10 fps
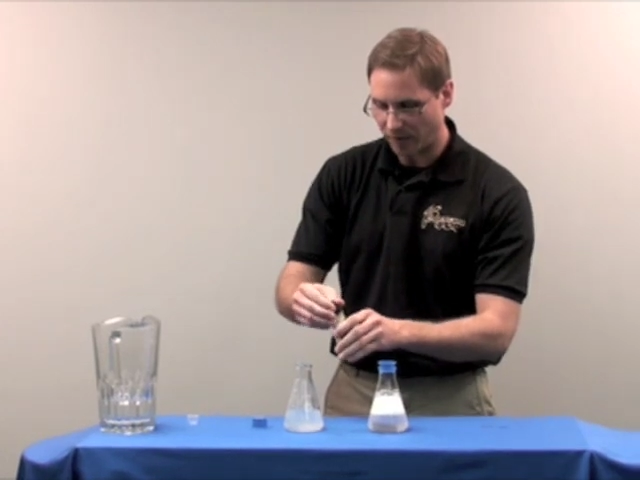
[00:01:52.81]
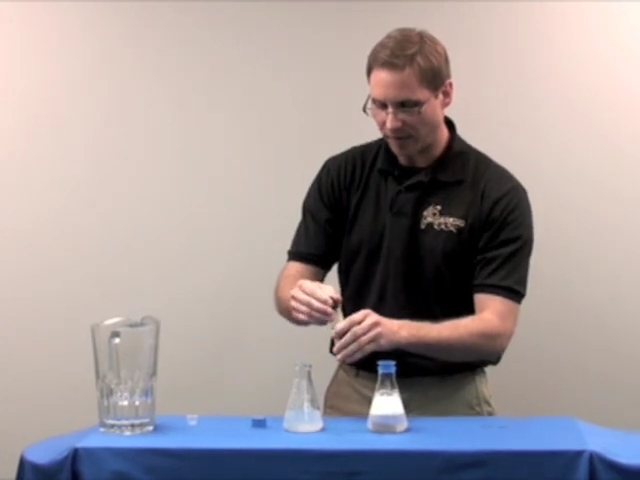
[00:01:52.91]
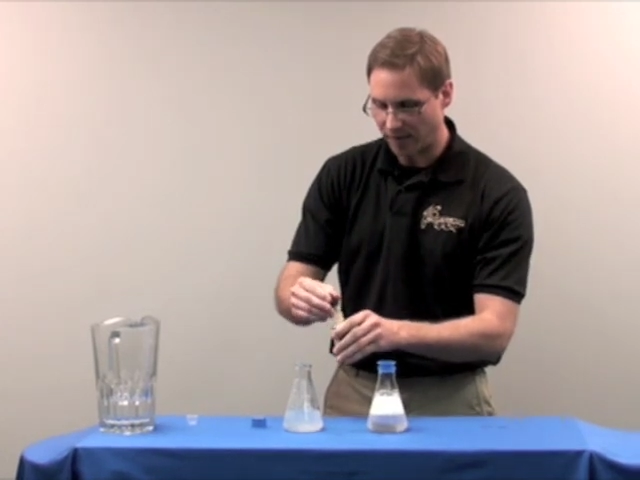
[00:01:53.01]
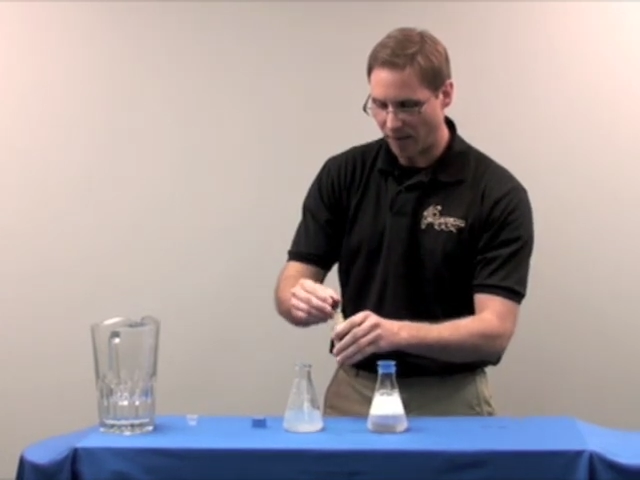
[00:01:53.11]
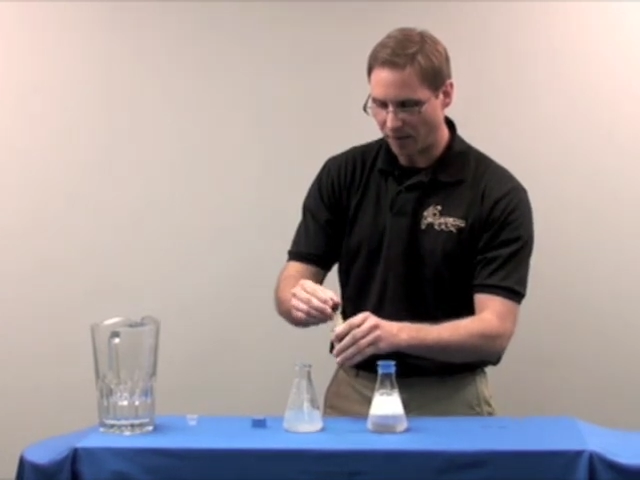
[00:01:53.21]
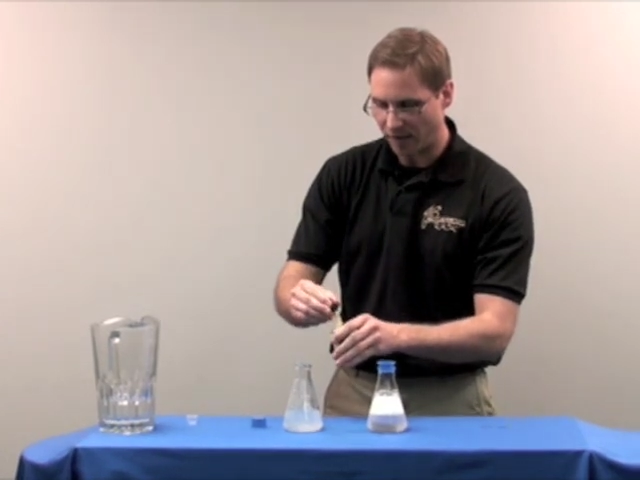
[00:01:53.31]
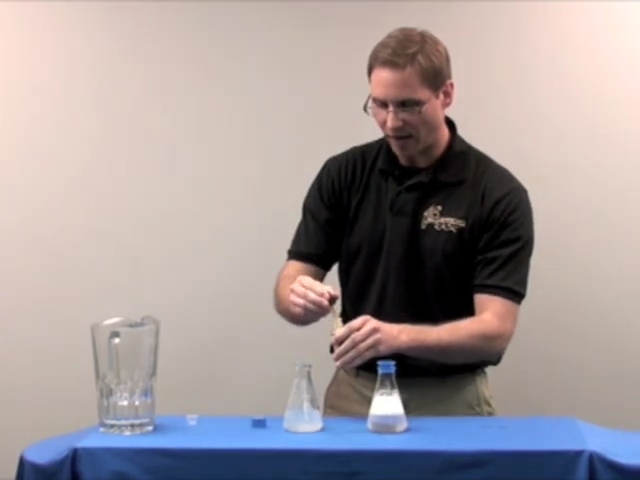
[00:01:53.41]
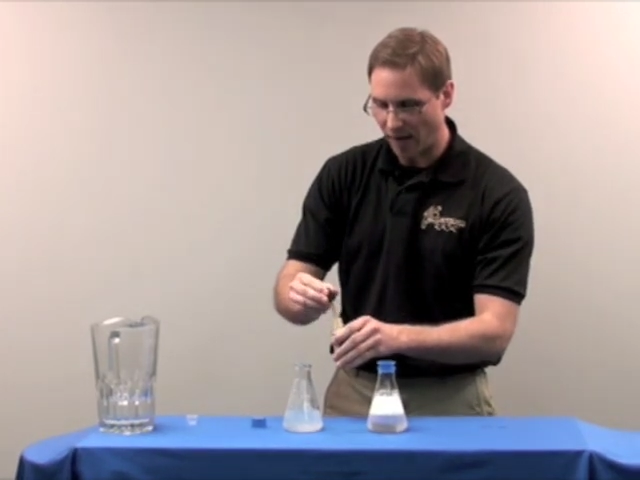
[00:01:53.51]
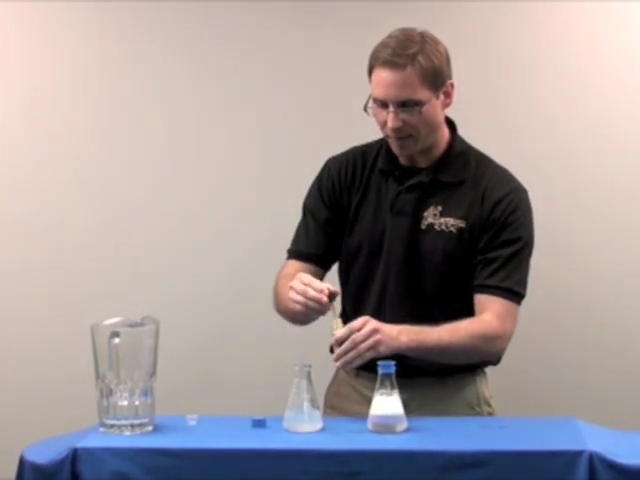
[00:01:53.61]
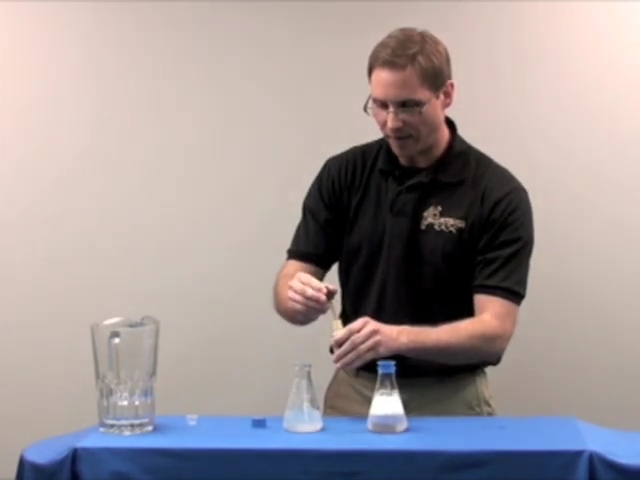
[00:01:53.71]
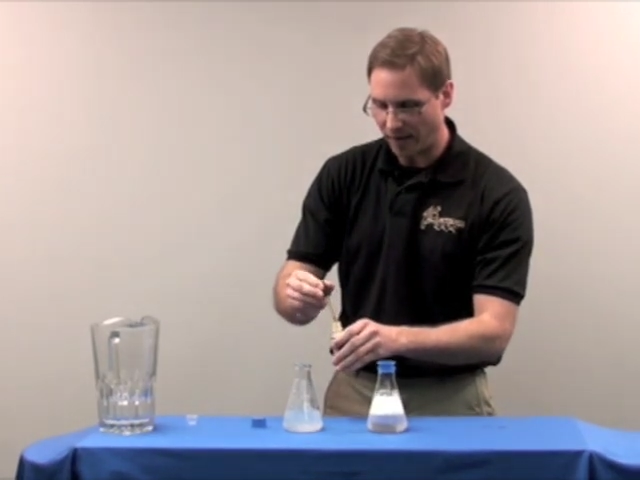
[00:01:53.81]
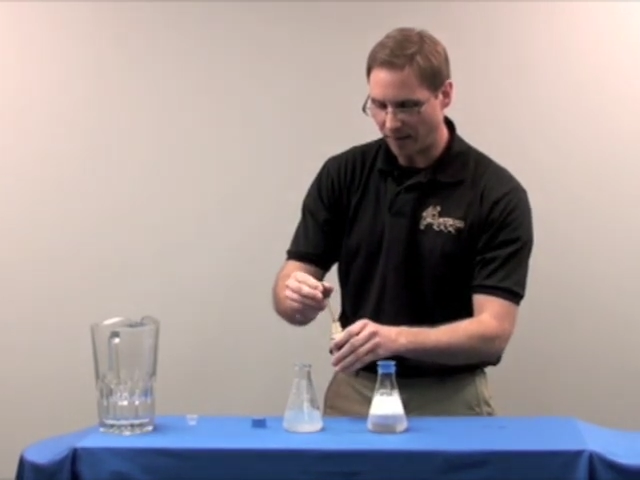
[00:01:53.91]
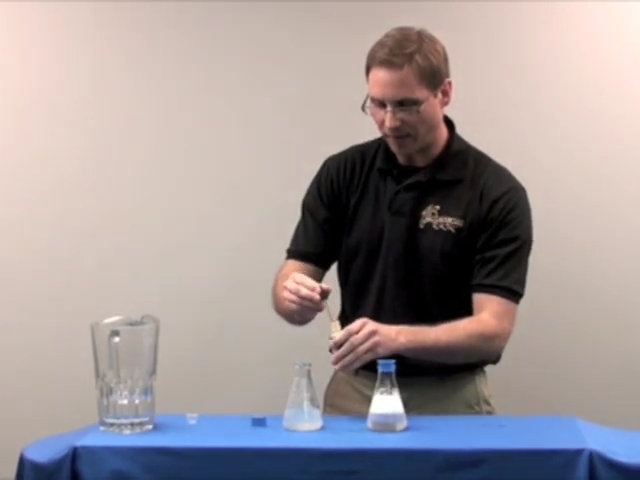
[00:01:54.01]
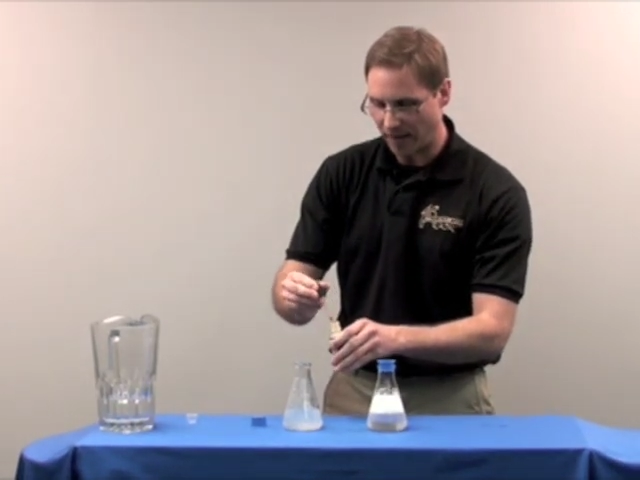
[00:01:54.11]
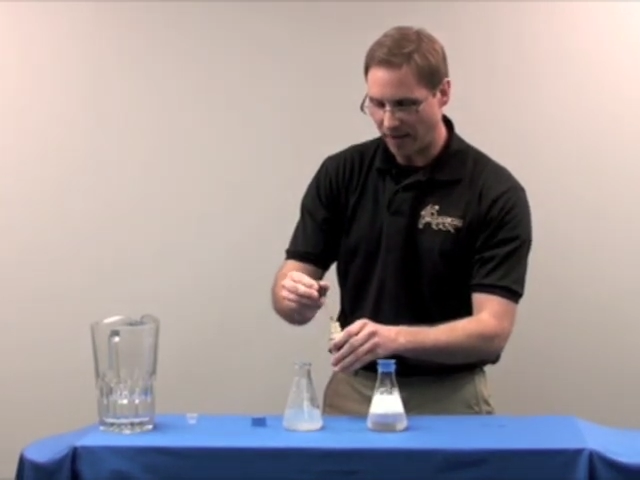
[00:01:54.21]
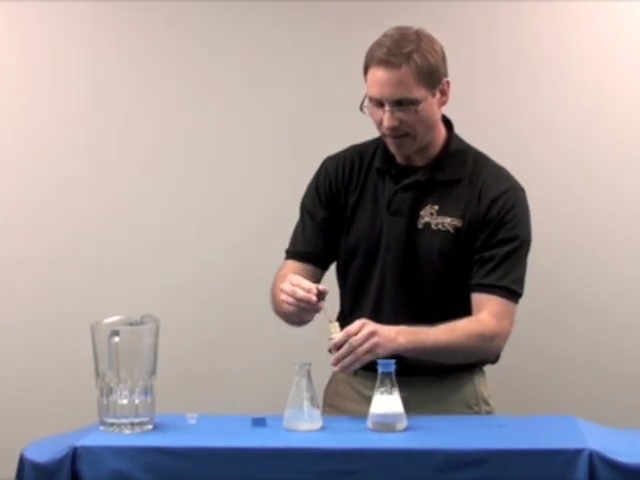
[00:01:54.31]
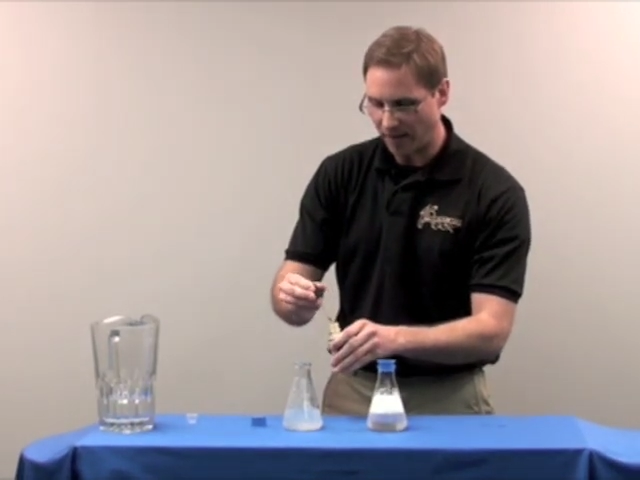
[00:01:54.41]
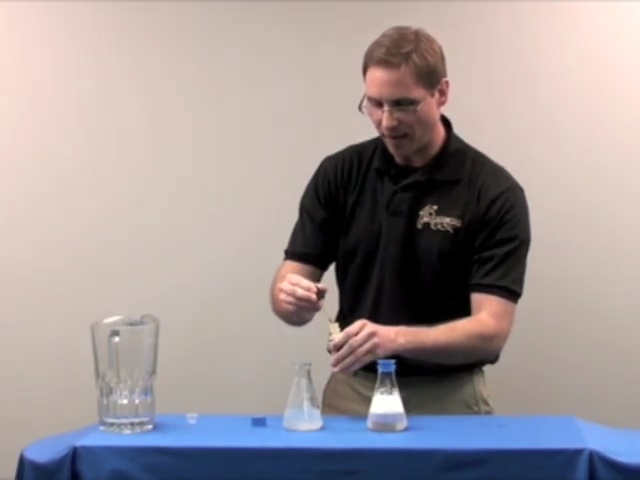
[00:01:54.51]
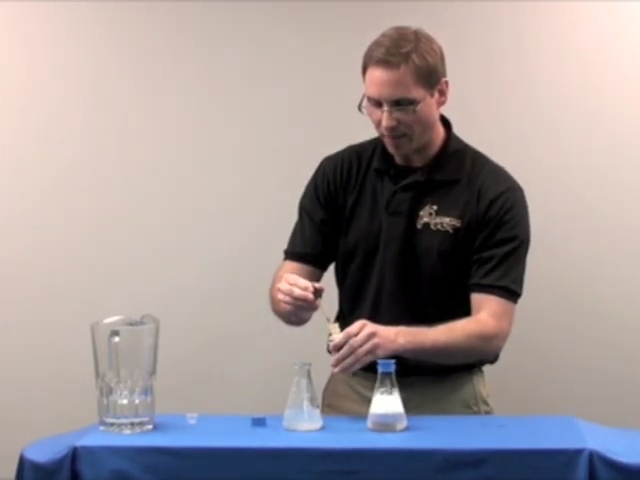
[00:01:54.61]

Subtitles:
We're going to double it up, and I'm going to end